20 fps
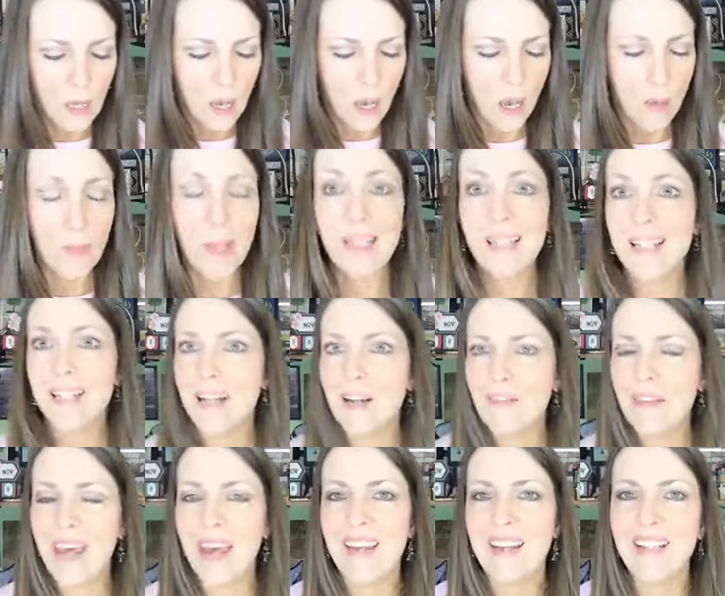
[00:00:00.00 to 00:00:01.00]
And then
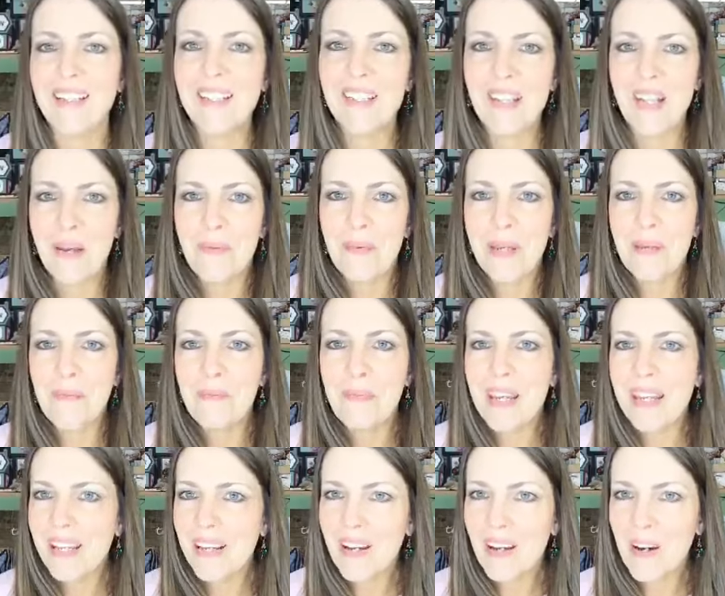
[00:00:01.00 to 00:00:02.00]
I've added a stamping
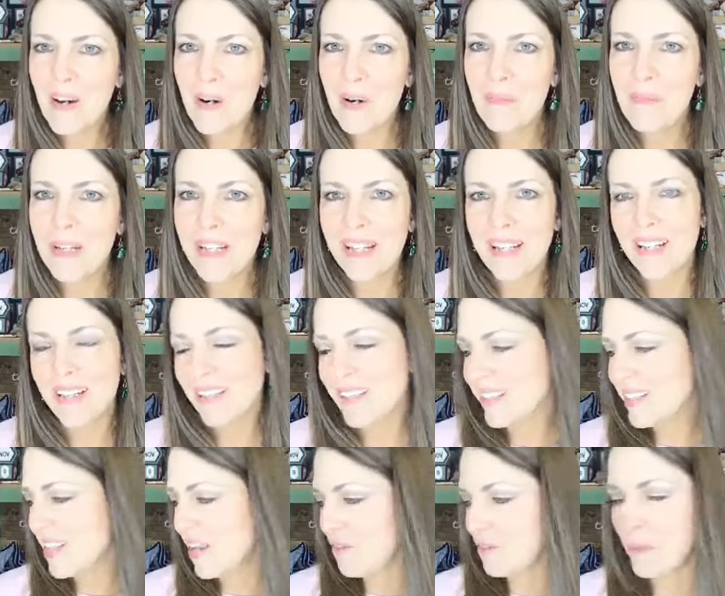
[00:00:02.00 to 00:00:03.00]
bingo
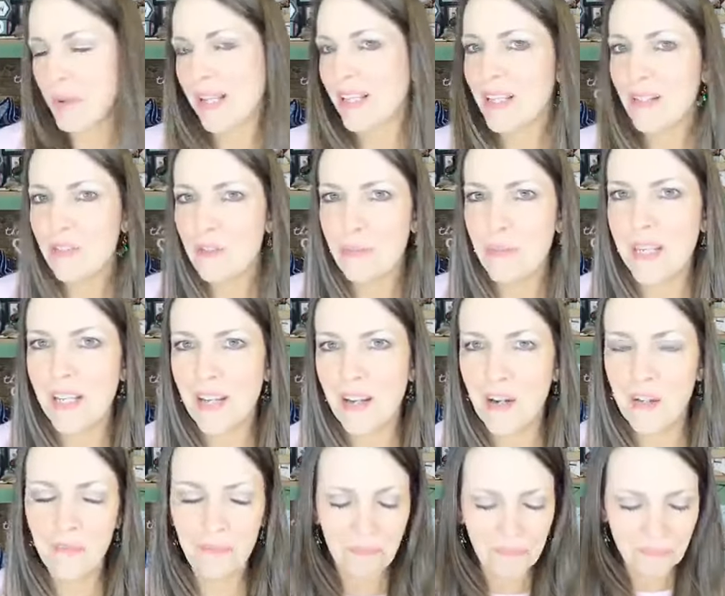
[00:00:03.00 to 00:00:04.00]
because everybody loves
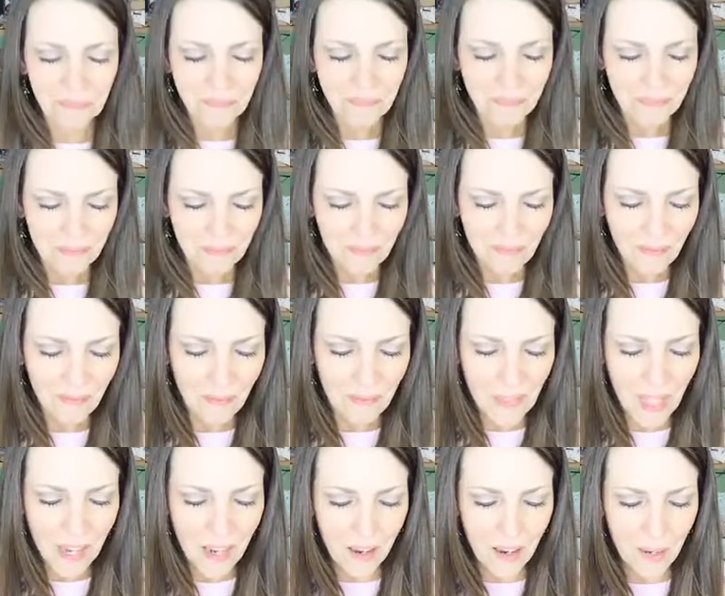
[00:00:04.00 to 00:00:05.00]
bingo.
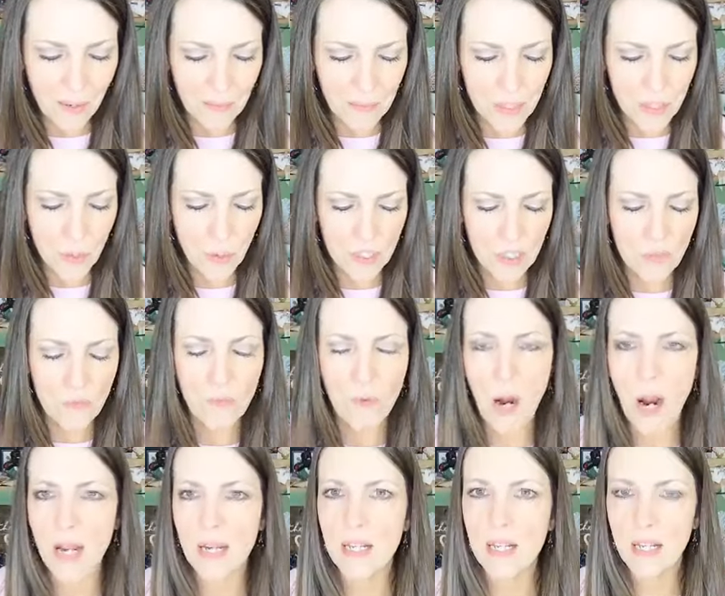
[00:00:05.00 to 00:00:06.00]
So it's
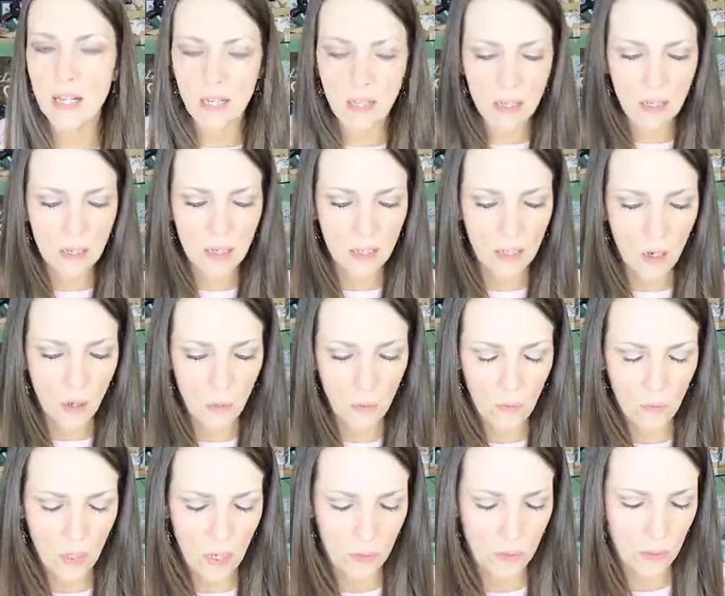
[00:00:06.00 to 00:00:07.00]
Friday. Oh,
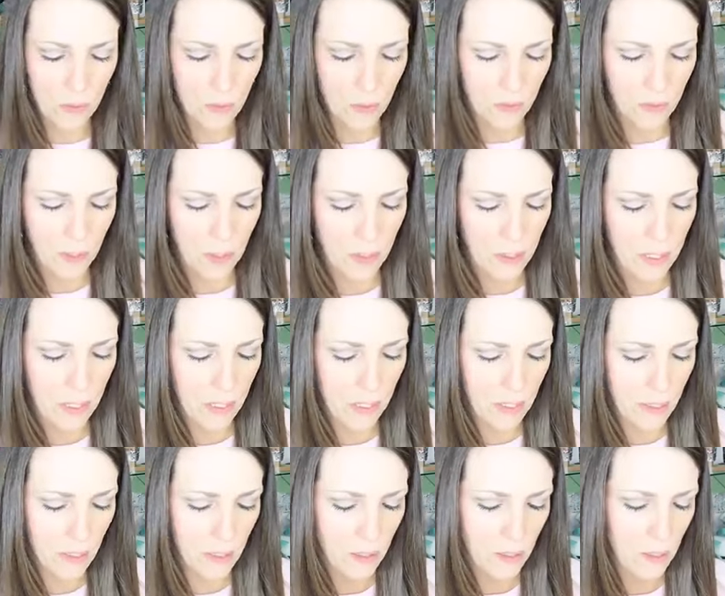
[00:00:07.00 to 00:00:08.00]
I wrote the wrong date
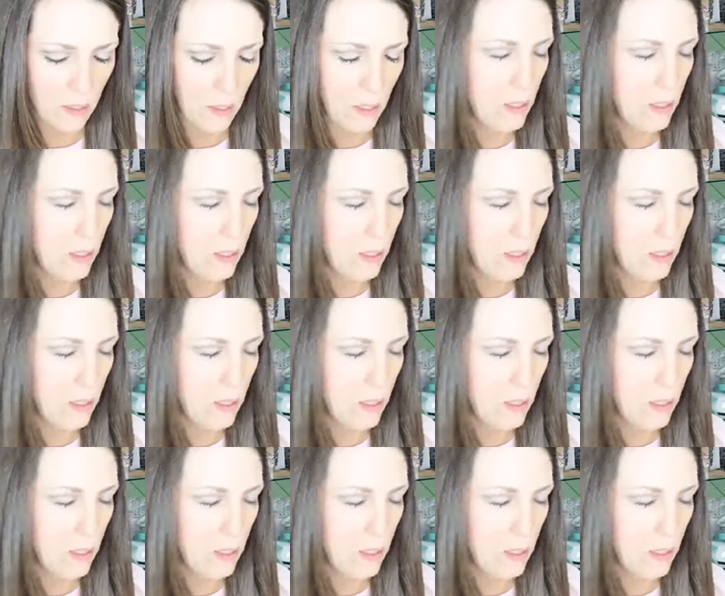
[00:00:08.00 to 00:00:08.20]
here.